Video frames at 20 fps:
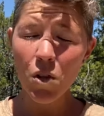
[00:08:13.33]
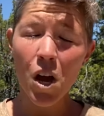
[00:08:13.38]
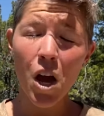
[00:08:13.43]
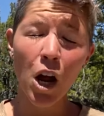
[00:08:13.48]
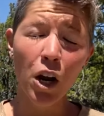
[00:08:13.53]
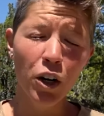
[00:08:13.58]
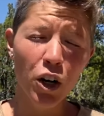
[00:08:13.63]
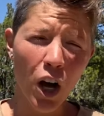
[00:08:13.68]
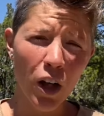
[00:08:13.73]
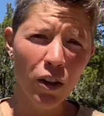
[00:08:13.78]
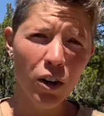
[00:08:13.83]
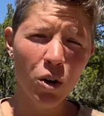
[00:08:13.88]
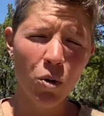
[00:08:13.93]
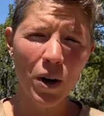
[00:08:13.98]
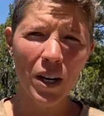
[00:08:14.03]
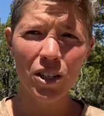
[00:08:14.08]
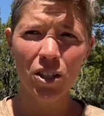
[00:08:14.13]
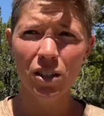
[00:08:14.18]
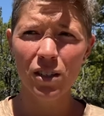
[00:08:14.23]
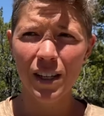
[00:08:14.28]
Another
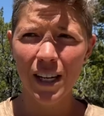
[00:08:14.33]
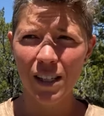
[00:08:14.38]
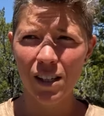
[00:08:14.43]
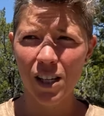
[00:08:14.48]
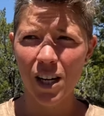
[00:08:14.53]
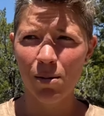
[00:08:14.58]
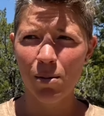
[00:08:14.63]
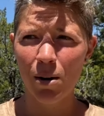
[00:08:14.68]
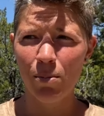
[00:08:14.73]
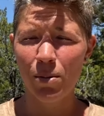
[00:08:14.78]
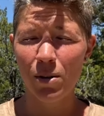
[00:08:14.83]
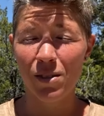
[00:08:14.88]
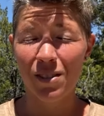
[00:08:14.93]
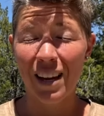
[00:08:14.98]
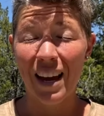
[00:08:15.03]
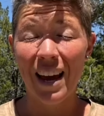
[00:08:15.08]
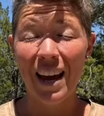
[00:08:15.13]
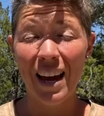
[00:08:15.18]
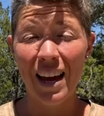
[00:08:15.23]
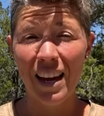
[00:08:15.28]
question that's come up is,
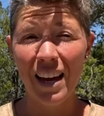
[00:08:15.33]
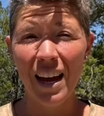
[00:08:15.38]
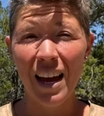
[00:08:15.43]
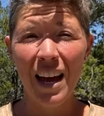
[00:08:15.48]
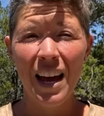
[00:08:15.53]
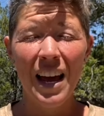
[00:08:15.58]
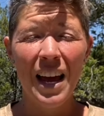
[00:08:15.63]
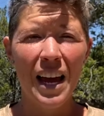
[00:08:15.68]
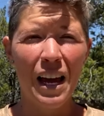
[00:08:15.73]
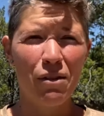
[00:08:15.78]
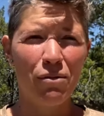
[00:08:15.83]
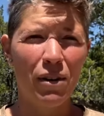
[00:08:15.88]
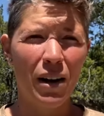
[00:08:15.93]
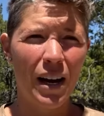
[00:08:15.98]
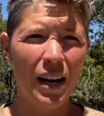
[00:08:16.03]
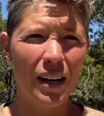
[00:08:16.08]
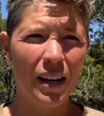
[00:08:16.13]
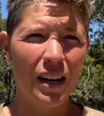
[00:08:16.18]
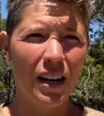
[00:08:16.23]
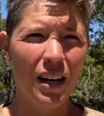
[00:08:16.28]
hey, if
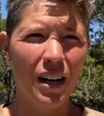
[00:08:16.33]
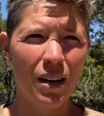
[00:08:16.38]
I